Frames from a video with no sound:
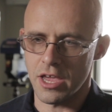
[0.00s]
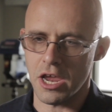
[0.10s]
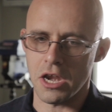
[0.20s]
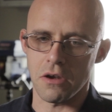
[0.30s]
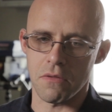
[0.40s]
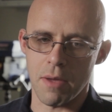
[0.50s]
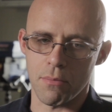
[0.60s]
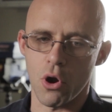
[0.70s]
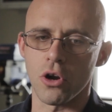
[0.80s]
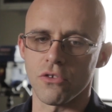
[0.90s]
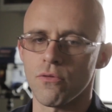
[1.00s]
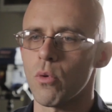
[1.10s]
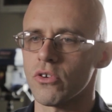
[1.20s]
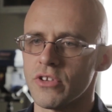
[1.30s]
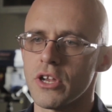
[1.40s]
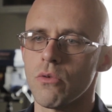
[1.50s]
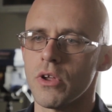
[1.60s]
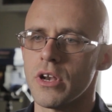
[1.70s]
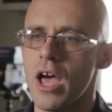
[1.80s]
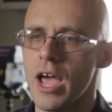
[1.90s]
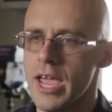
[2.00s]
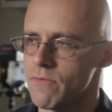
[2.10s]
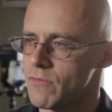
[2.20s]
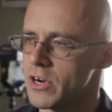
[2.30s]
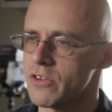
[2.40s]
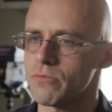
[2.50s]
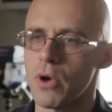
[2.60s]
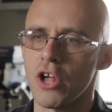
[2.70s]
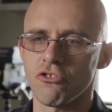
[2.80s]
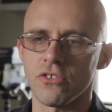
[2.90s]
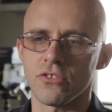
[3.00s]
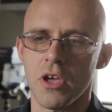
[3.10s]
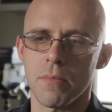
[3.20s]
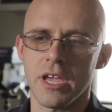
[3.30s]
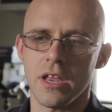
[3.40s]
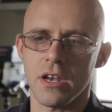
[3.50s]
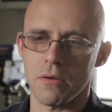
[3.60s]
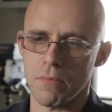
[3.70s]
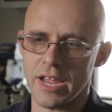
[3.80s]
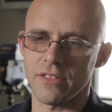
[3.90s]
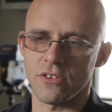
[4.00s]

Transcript: And that part is forced into a die and various punches come in and make